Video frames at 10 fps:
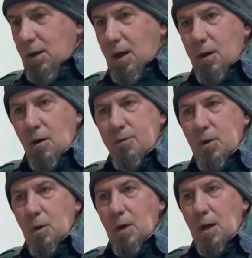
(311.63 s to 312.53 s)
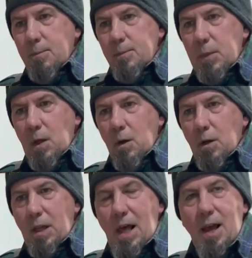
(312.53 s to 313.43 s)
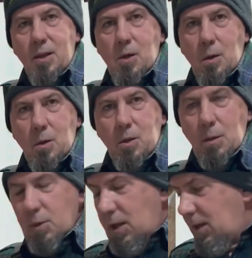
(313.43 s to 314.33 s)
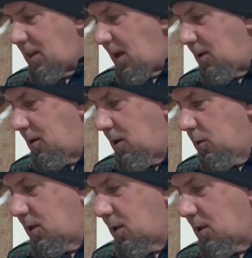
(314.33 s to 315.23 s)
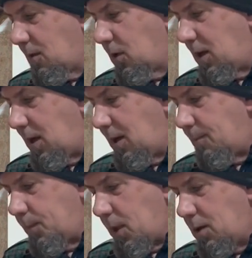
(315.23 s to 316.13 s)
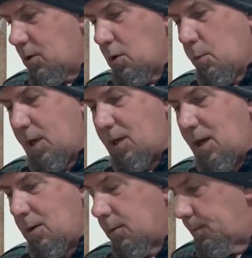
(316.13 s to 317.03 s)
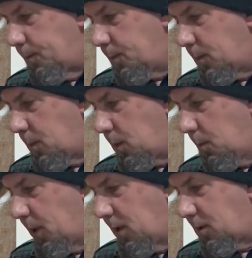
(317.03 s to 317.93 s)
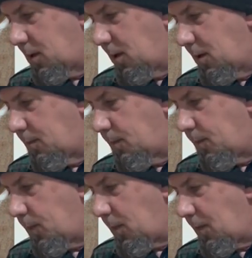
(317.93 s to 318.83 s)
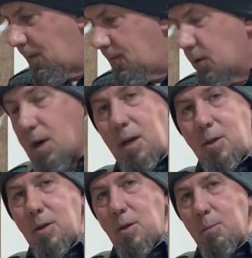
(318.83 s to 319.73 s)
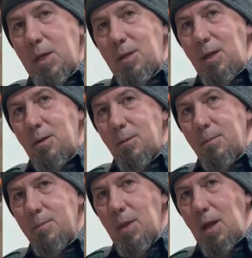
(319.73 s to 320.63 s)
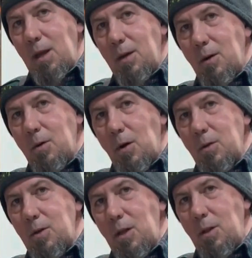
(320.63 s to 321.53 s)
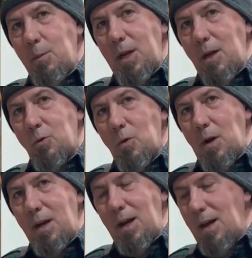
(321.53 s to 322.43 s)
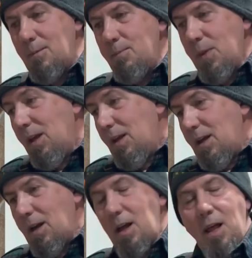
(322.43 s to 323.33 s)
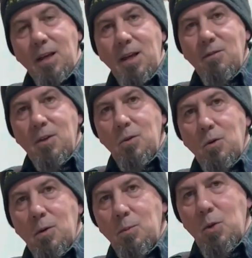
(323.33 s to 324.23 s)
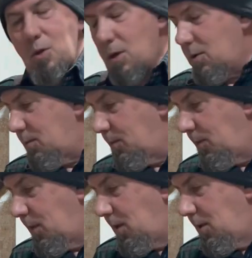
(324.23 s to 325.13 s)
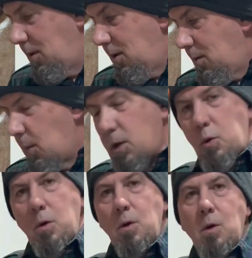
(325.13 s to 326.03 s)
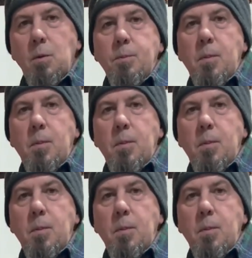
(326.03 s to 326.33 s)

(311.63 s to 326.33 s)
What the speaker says: I know if you're, in Alaska or something like that, you deal with this every day, and it's no big deal. But for us, it's a big deal. And our dogs need a little bit extra right now, and I like giving it to them. So make sure you're